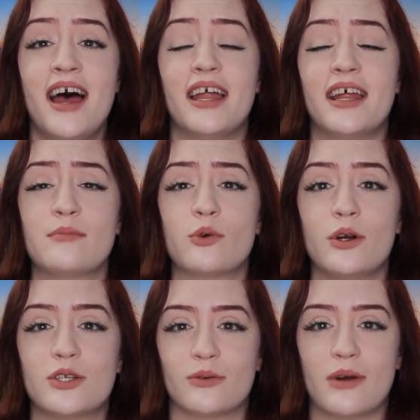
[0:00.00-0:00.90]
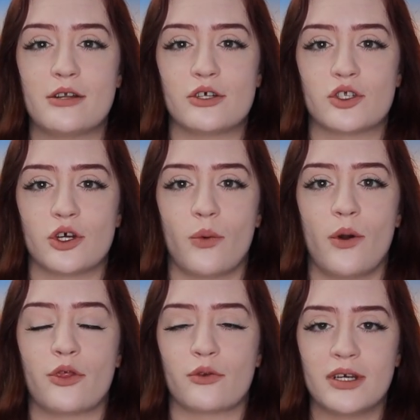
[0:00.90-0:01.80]
I ended up going to the register
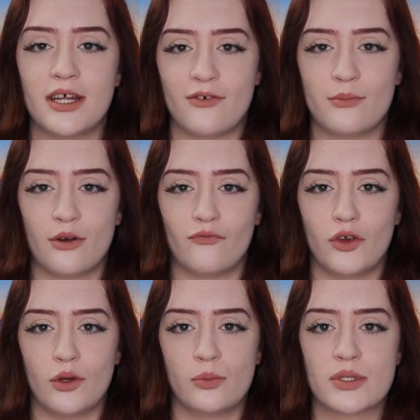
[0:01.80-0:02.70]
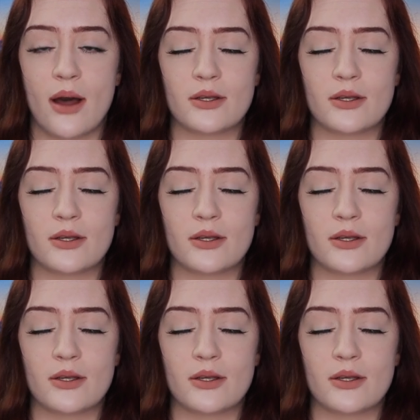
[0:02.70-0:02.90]
with three different perfumes.